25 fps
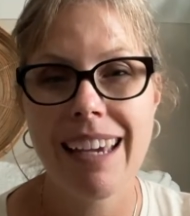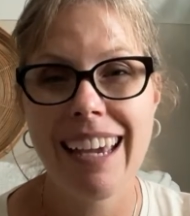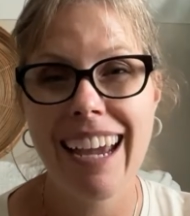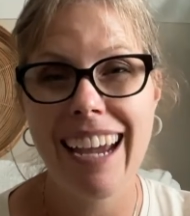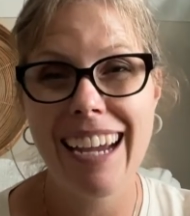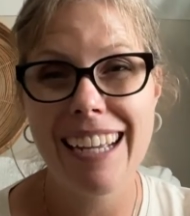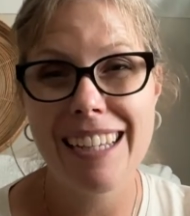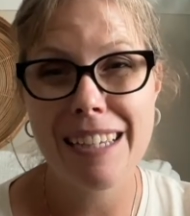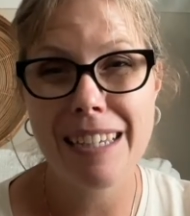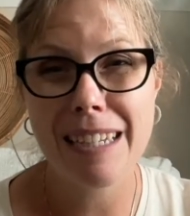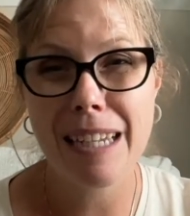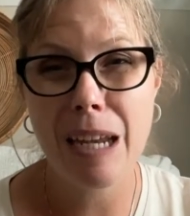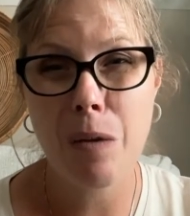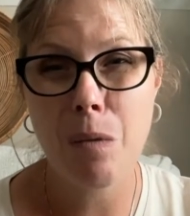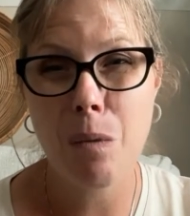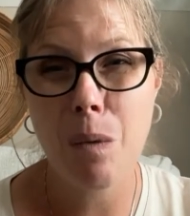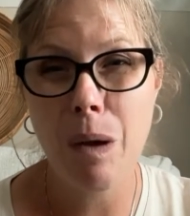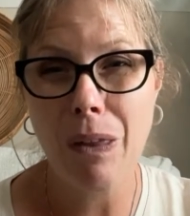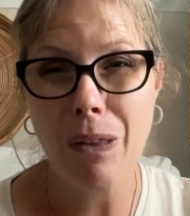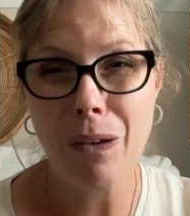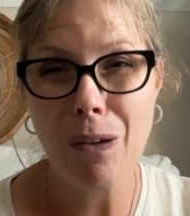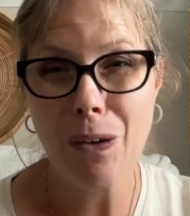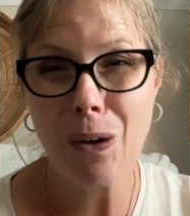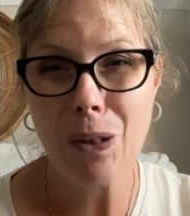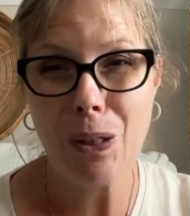And stay
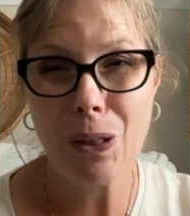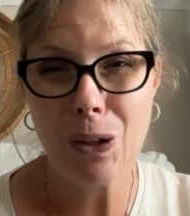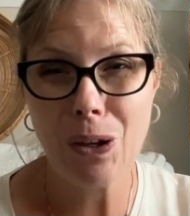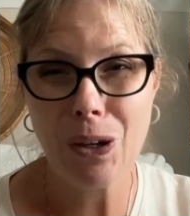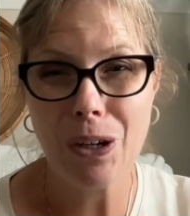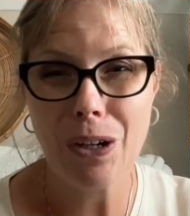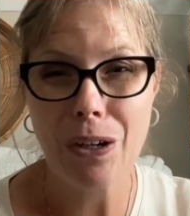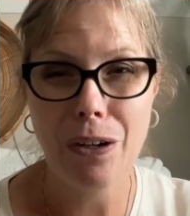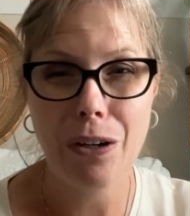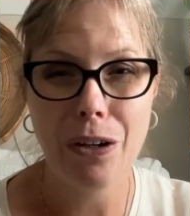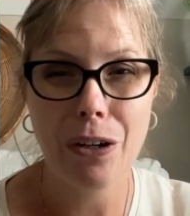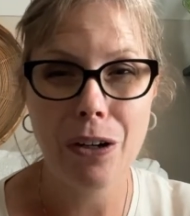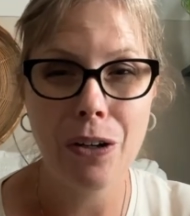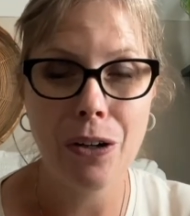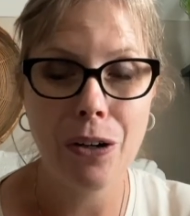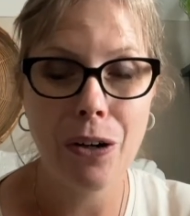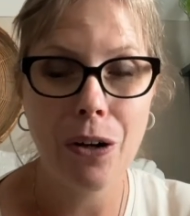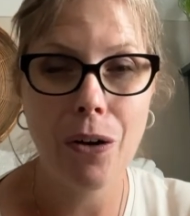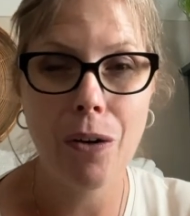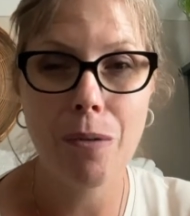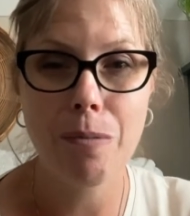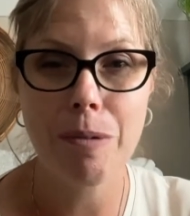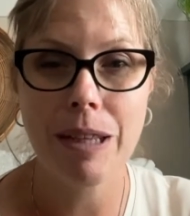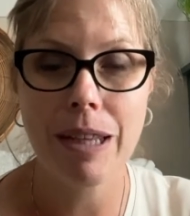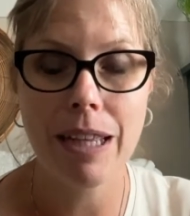weather alert.
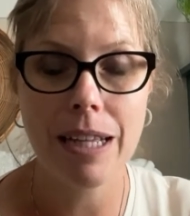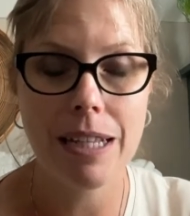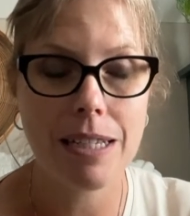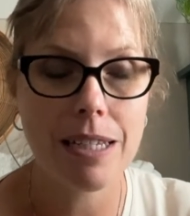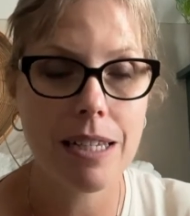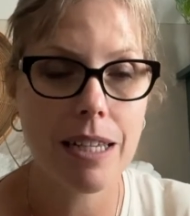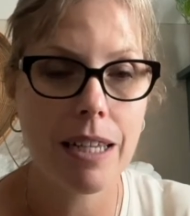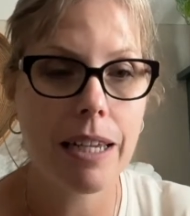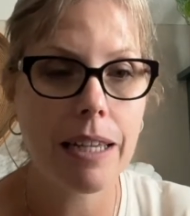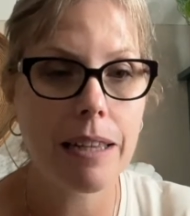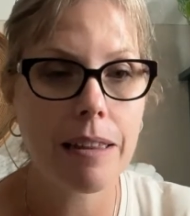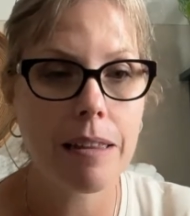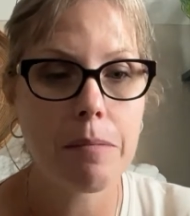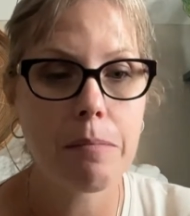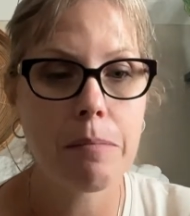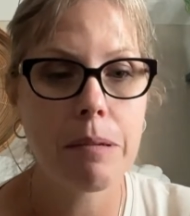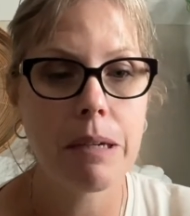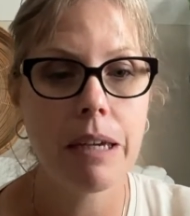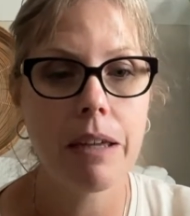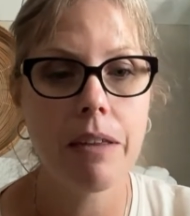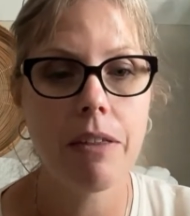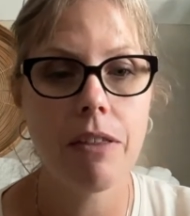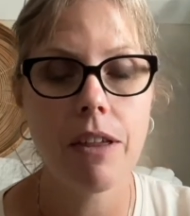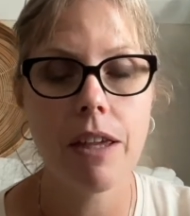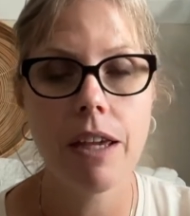I mean, that's like the
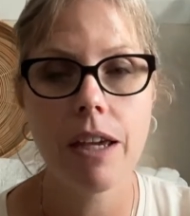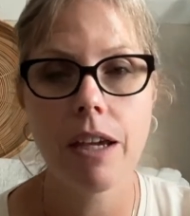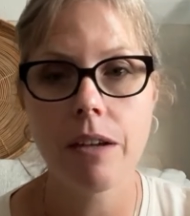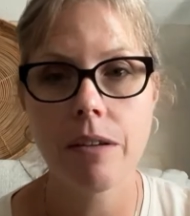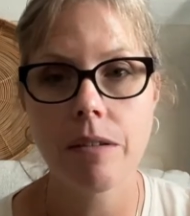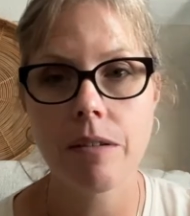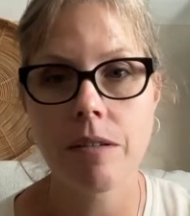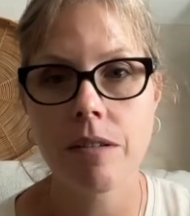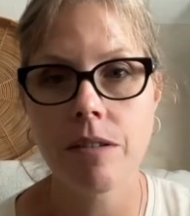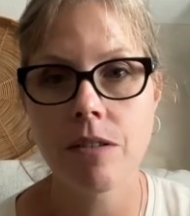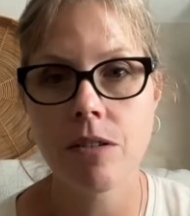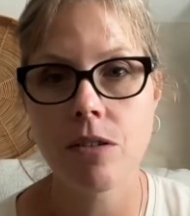big thing.